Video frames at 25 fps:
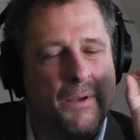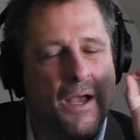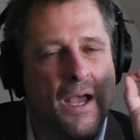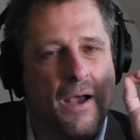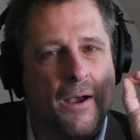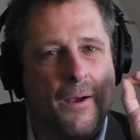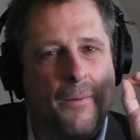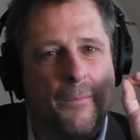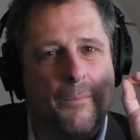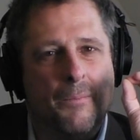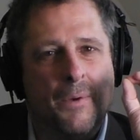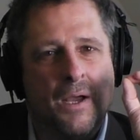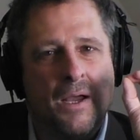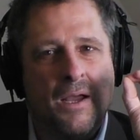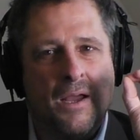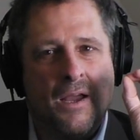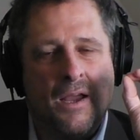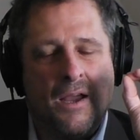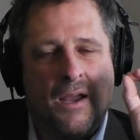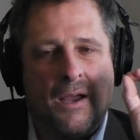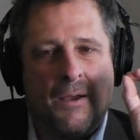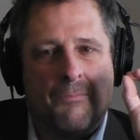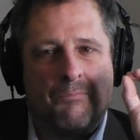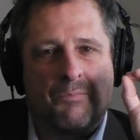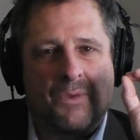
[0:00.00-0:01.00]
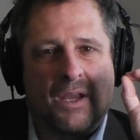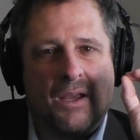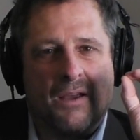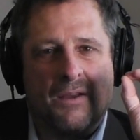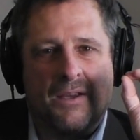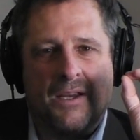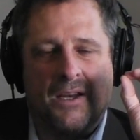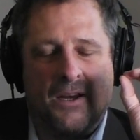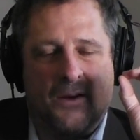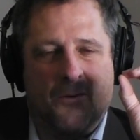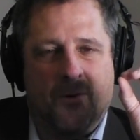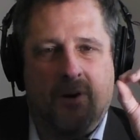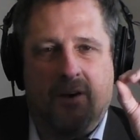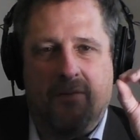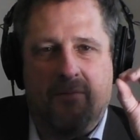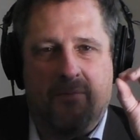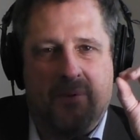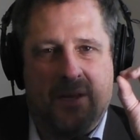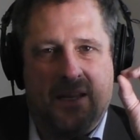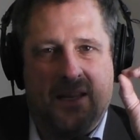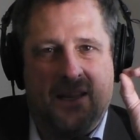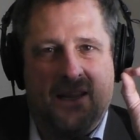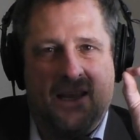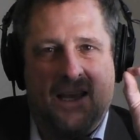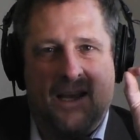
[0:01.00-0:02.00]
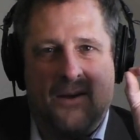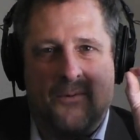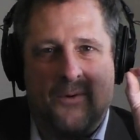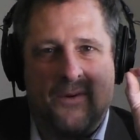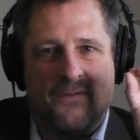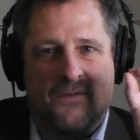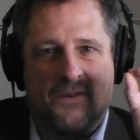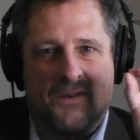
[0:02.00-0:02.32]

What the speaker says: I've been there.